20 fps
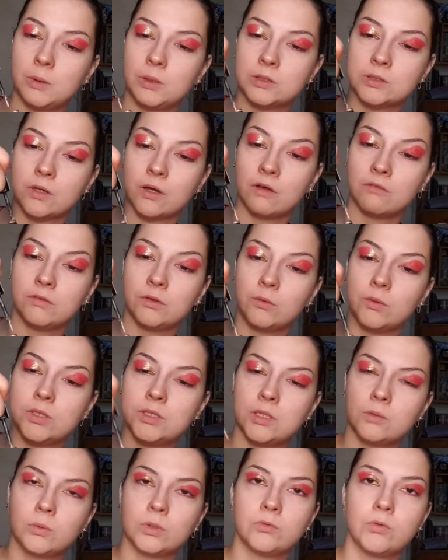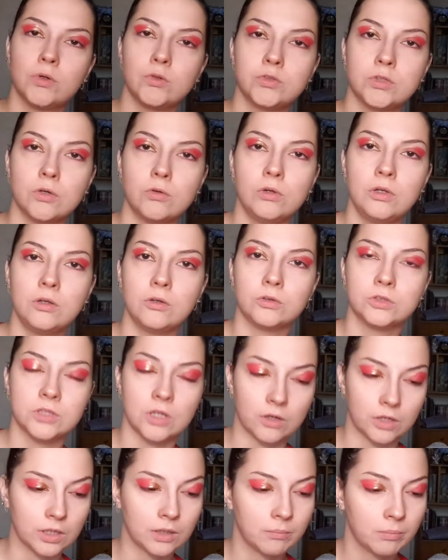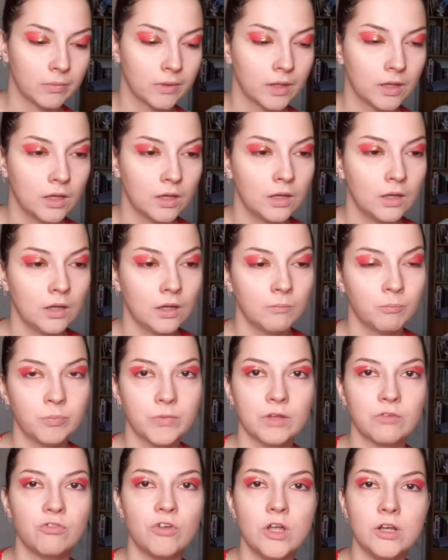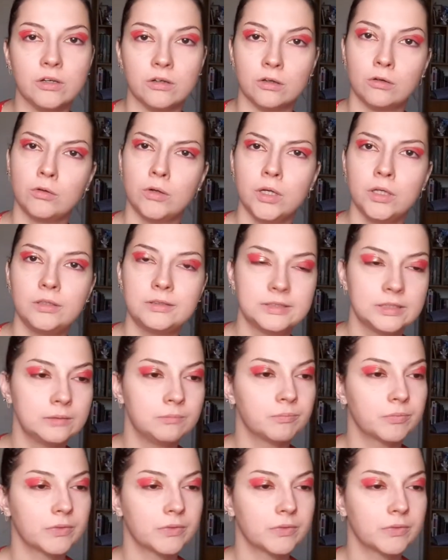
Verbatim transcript: because I have no idea what rose gold looks like. Fun, right?